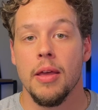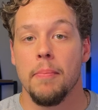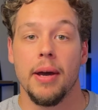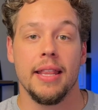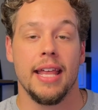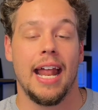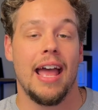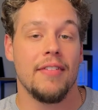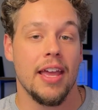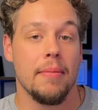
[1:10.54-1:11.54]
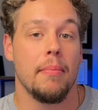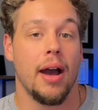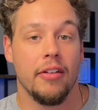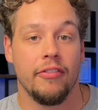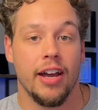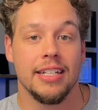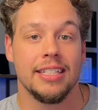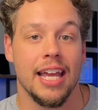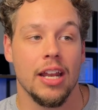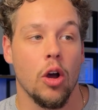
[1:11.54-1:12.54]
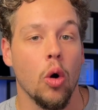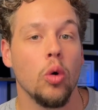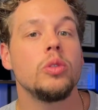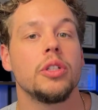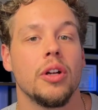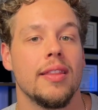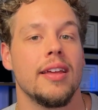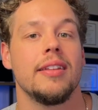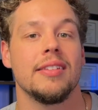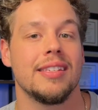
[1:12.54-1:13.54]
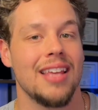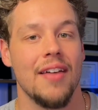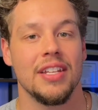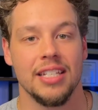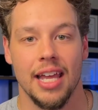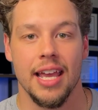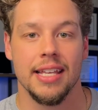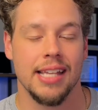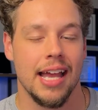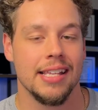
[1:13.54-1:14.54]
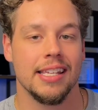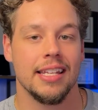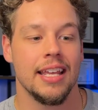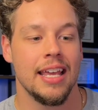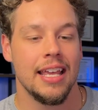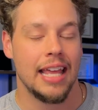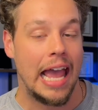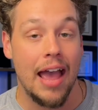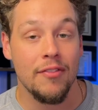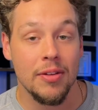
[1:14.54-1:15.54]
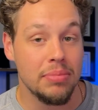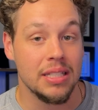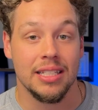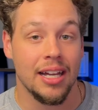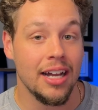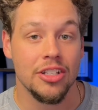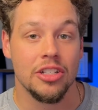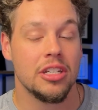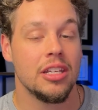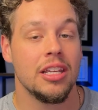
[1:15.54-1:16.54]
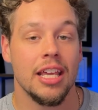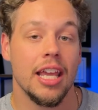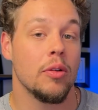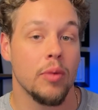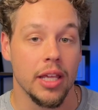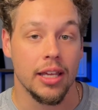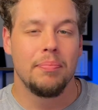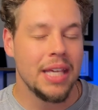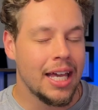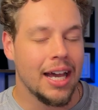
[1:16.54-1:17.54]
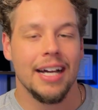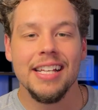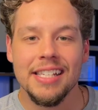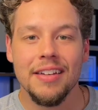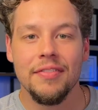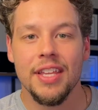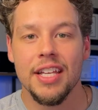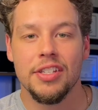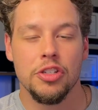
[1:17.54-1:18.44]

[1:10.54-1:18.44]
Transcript: but that have a modified date older than 7 days, as in they haven't been touched in a week. Because of this,